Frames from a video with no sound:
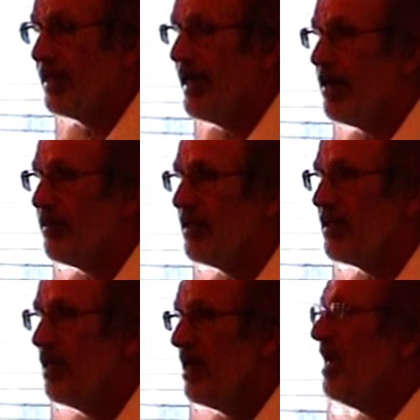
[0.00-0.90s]

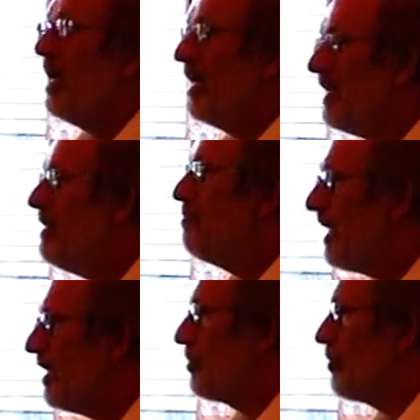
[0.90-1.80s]
canaries. And he
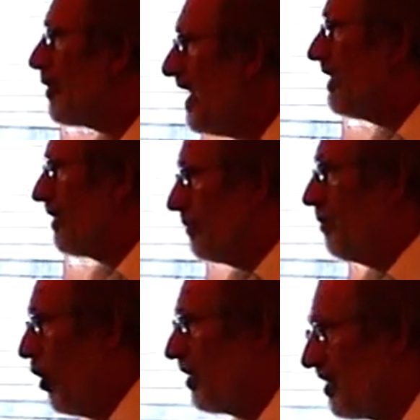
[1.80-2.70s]
managed to raise
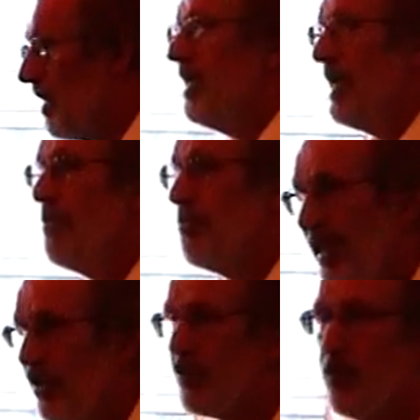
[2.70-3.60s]
birds. He
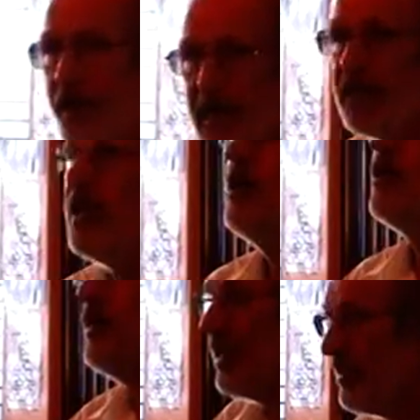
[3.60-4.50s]
managed to raise
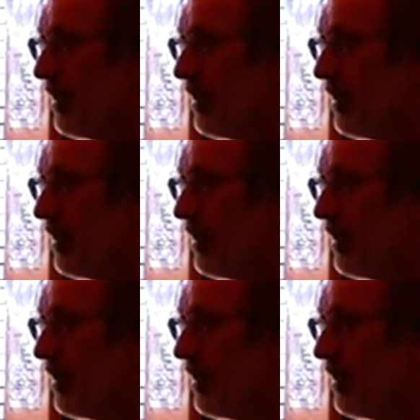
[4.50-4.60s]
red